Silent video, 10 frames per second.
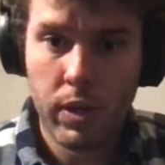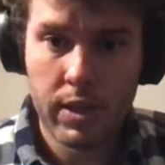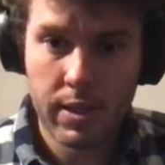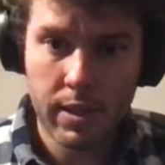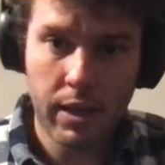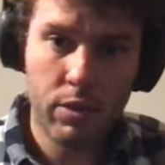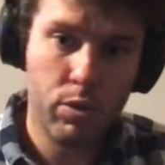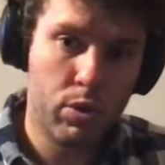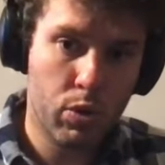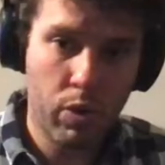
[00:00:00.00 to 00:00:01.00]
start to
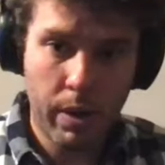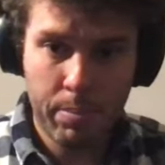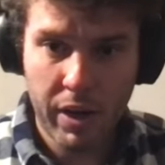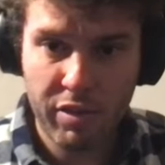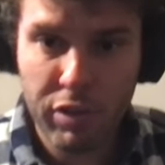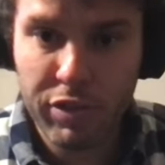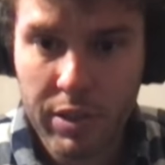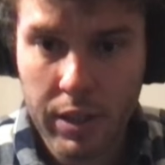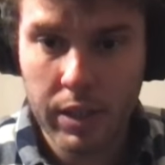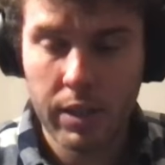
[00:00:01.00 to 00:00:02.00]
scrap
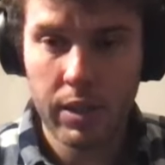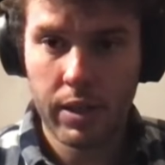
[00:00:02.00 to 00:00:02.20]
everything.